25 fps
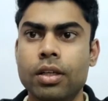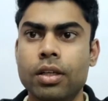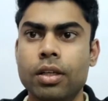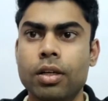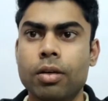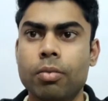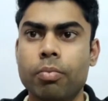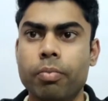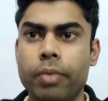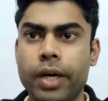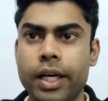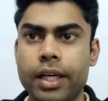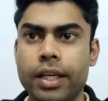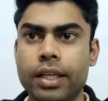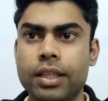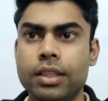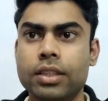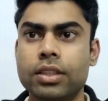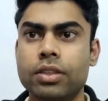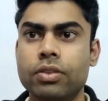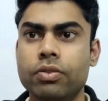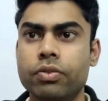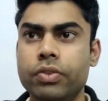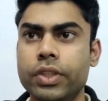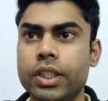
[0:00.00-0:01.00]
minus
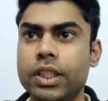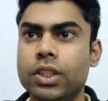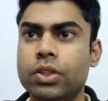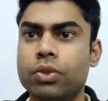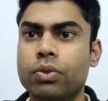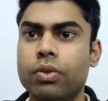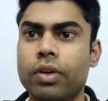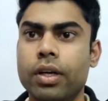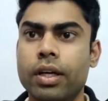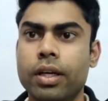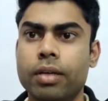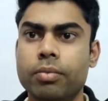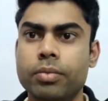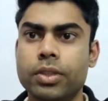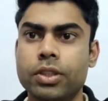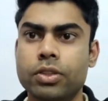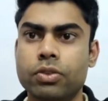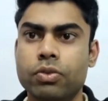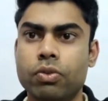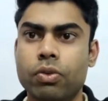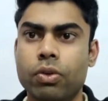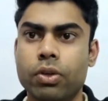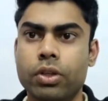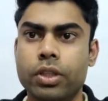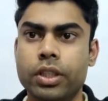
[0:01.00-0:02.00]
V square means
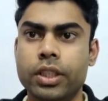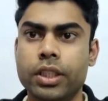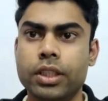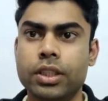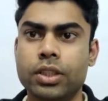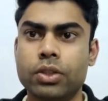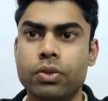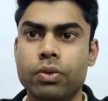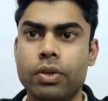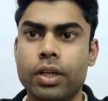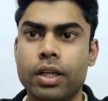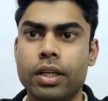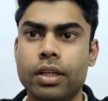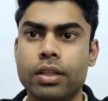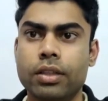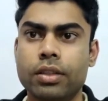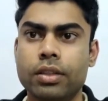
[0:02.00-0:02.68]
40 square,